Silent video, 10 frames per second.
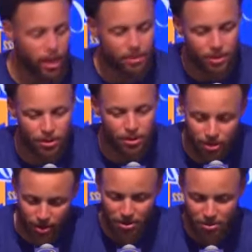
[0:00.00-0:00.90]

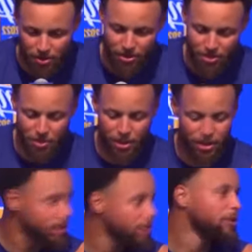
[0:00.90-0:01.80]
Absolutely. That was my
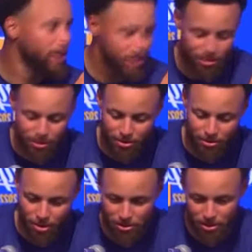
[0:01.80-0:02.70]
response and reaction to
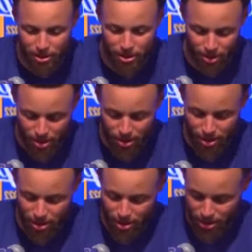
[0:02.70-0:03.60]
Raina
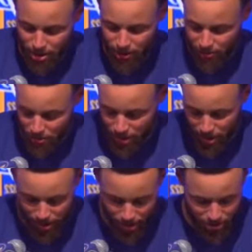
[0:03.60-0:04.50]
giving me the
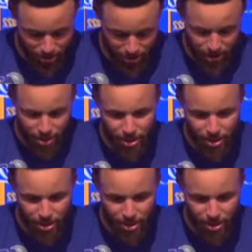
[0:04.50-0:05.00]
honor today.